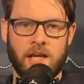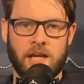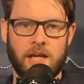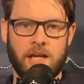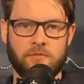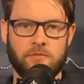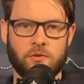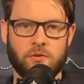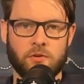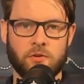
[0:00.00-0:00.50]

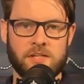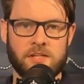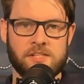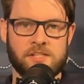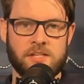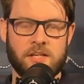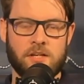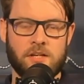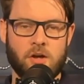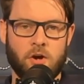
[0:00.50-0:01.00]
If you're
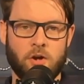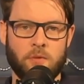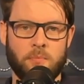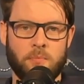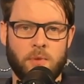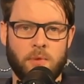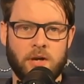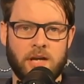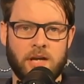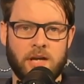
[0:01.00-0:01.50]
listening on
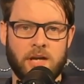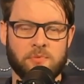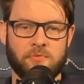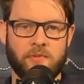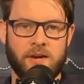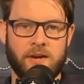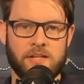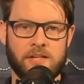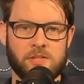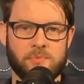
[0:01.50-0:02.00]
podcast
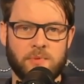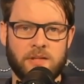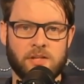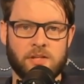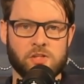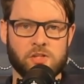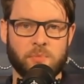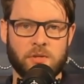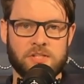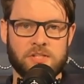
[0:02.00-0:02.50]
providers, be
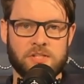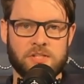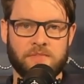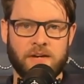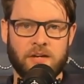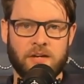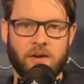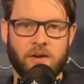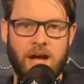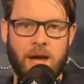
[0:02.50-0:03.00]
that
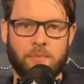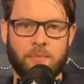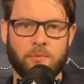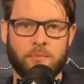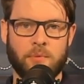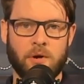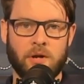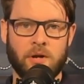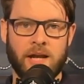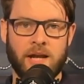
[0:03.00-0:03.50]
Spotify or Apple
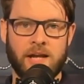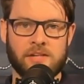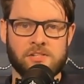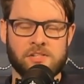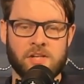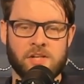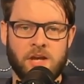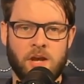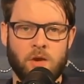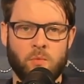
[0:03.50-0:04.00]

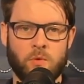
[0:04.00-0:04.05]
Podcasts,